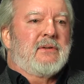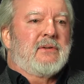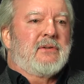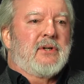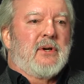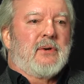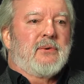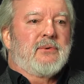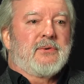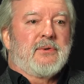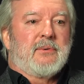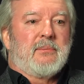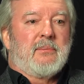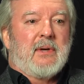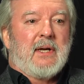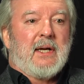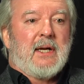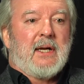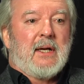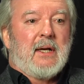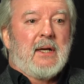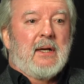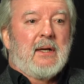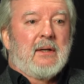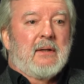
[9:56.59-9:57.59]
chosen
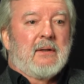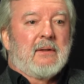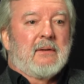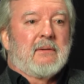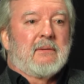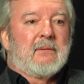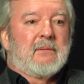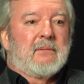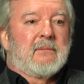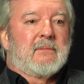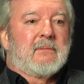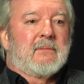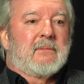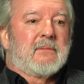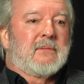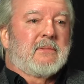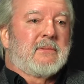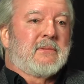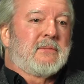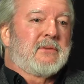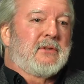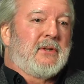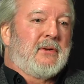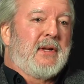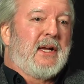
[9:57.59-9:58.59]
me.
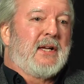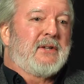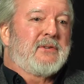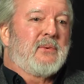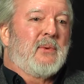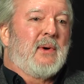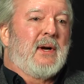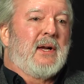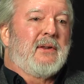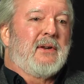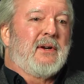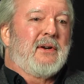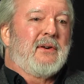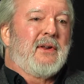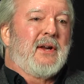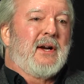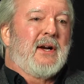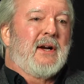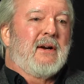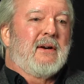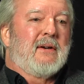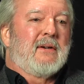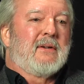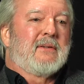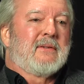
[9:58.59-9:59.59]
So that's why they're
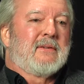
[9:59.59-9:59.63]
there.